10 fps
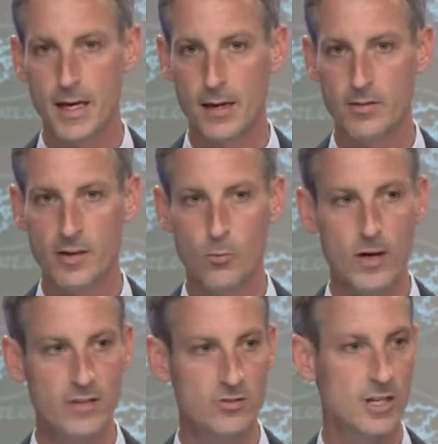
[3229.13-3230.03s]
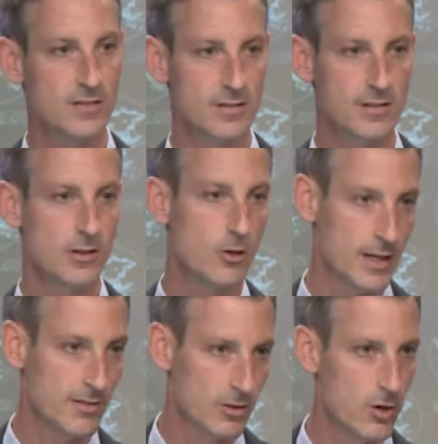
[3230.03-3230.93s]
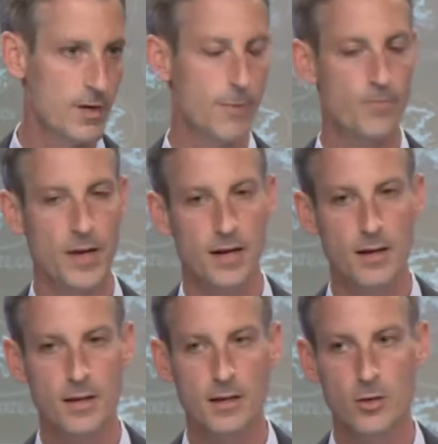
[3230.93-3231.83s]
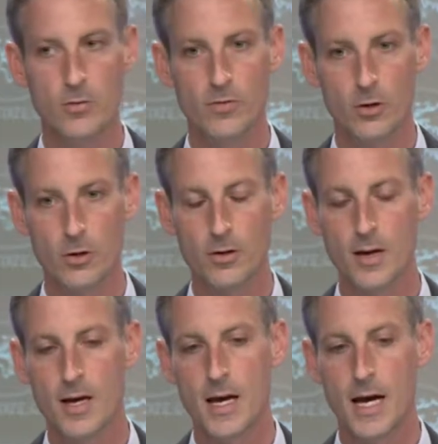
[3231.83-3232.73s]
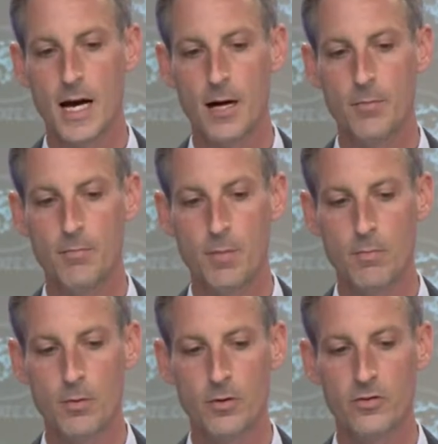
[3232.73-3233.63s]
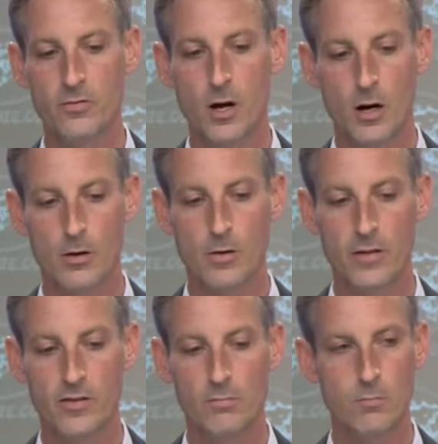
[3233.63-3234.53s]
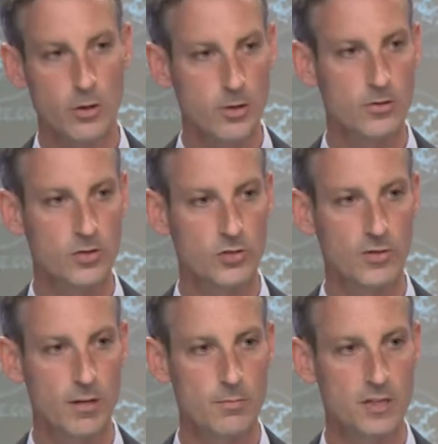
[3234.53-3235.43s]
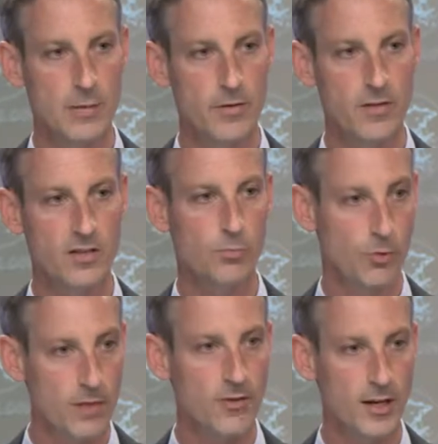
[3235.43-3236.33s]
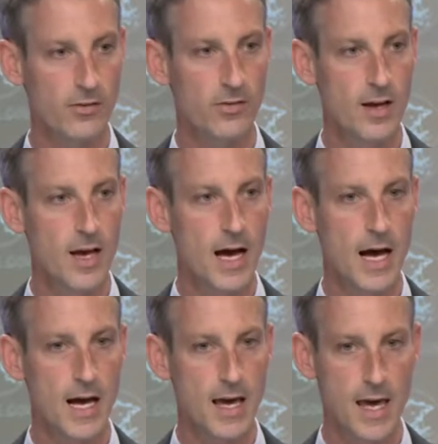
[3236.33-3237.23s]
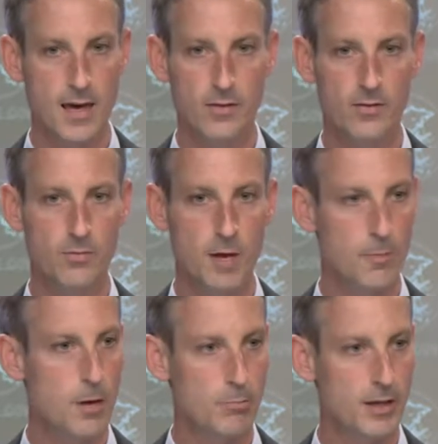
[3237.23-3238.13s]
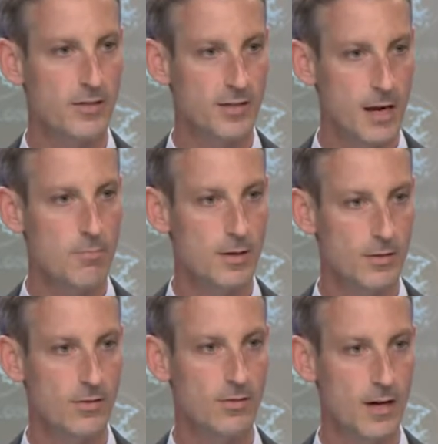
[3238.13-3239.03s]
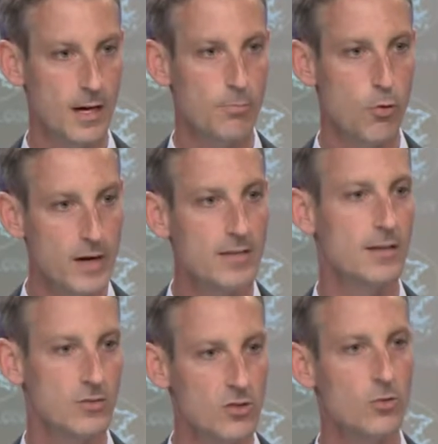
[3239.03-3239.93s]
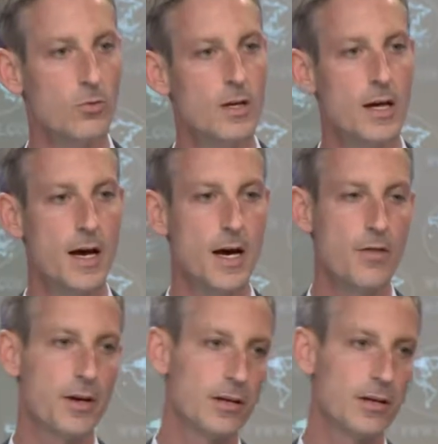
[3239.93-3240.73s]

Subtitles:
in some ways just as alarming. And I think you have heard members of Congress emerge from some of these briefings and make public statements pointing to the